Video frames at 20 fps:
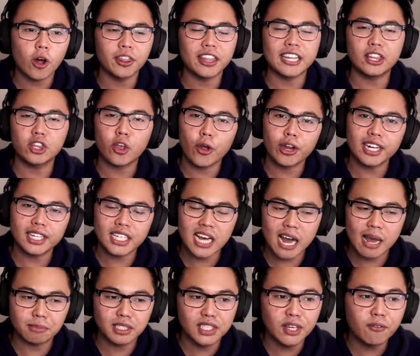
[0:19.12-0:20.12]
on the 30
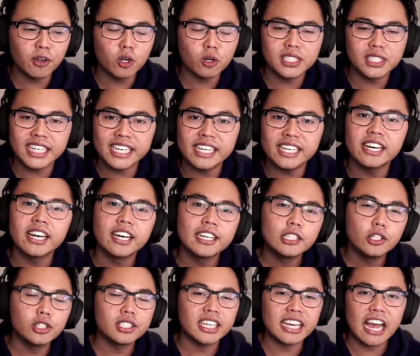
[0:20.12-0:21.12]
times difficulty
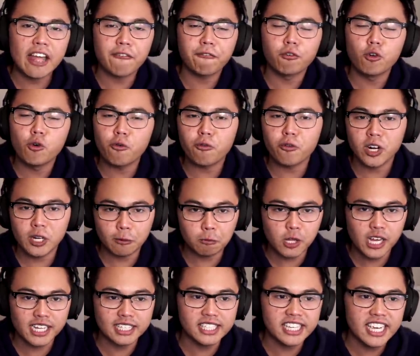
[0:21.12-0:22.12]
using a full
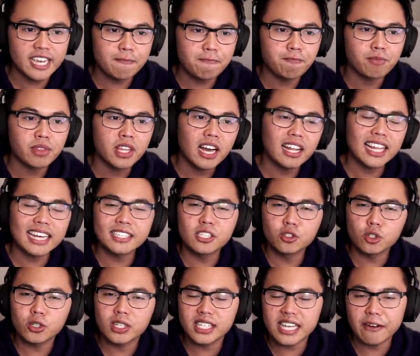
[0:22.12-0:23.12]
free-to-play team. I like
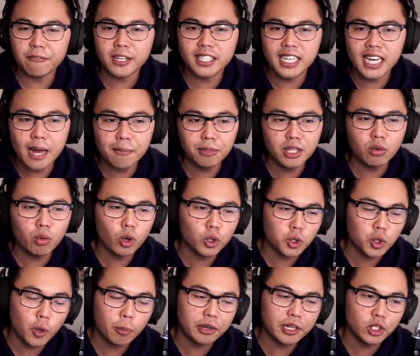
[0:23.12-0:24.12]
to do this every time the
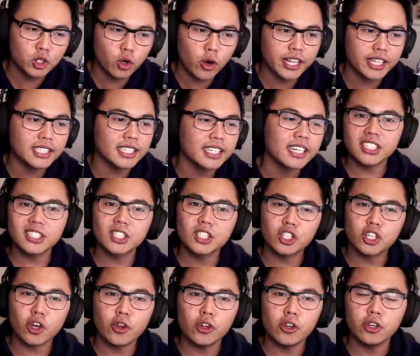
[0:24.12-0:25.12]
World Tournament joins just to
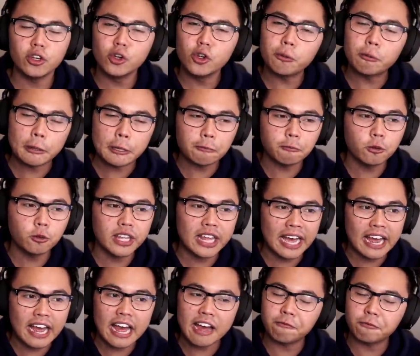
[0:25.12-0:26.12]
show you new people
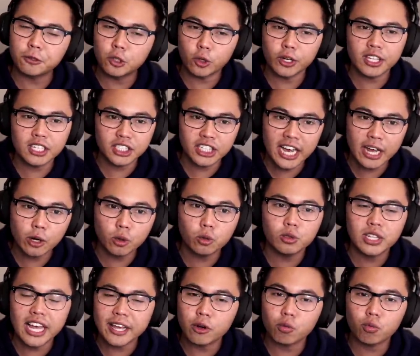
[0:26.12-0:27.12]
that have joined the
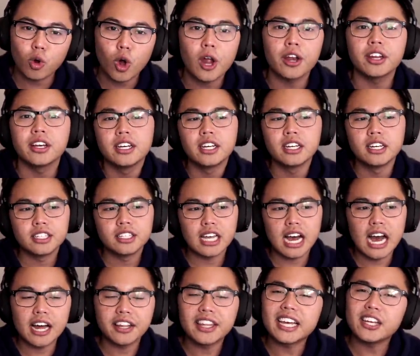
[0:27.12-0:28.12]
channel later on
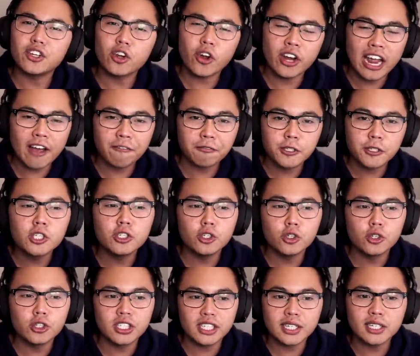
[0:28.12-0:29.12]
that you don't have to
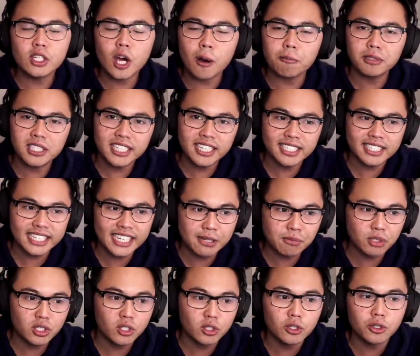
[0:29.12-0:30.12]
use the top tier
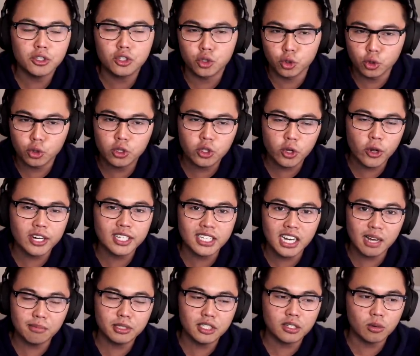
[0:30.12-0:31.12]
teams to do 30
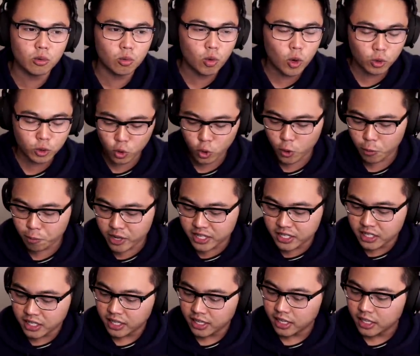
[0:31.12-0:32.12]
times World
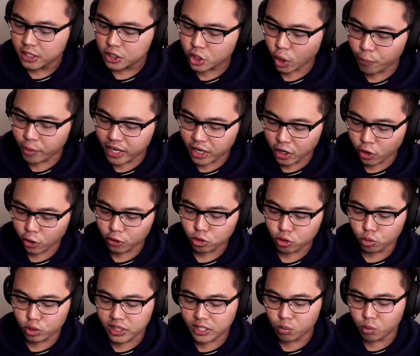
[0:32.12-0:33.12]
Tournament. So we're going to go
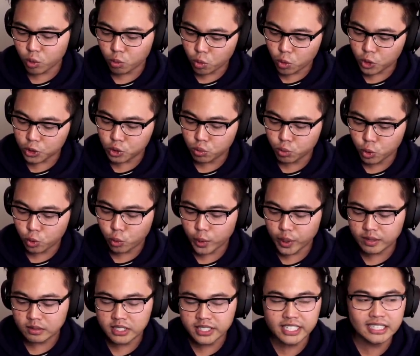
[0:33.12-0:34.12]
through the rewards real
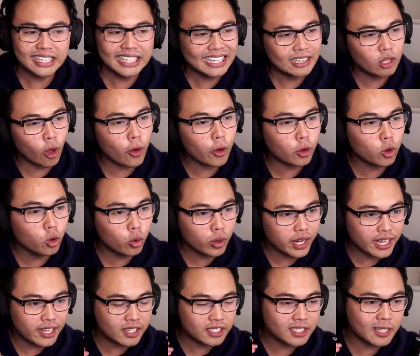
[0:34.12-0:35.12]
quickly. The
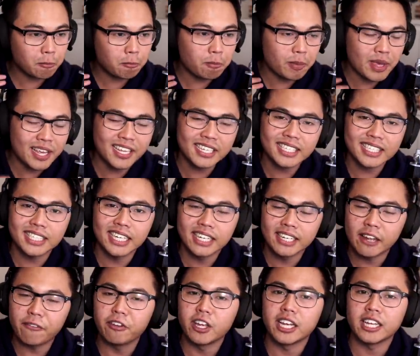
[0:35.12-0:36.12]
local is the biggest
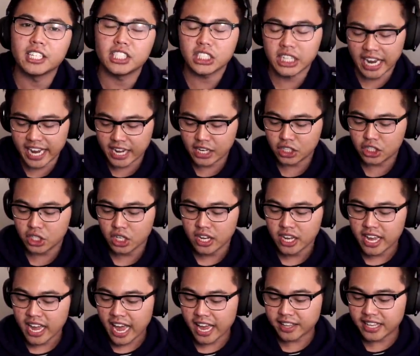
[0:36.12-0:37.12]
significant change,
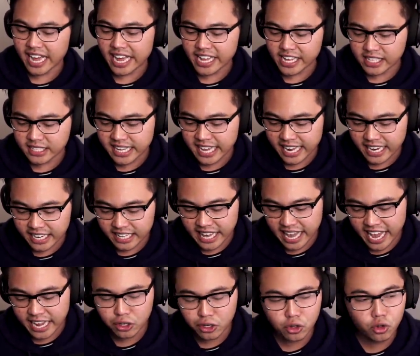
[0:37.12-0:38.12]
and that is getting
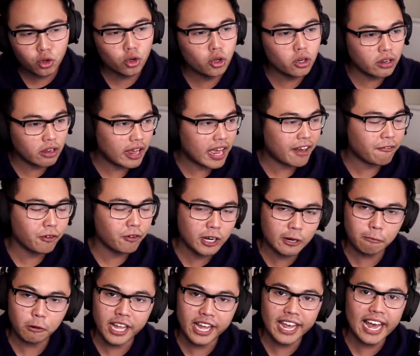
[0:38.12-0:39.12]
a new
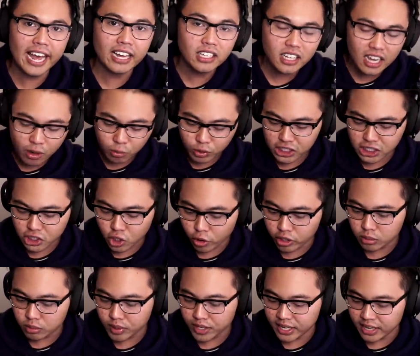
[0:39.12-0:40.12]
free-to-play Ella, which is
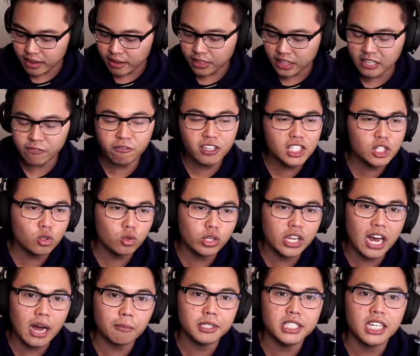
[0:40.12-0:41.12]
going to be the physical
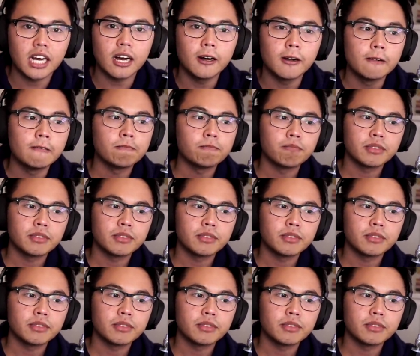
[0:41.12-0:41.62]
Yamcha.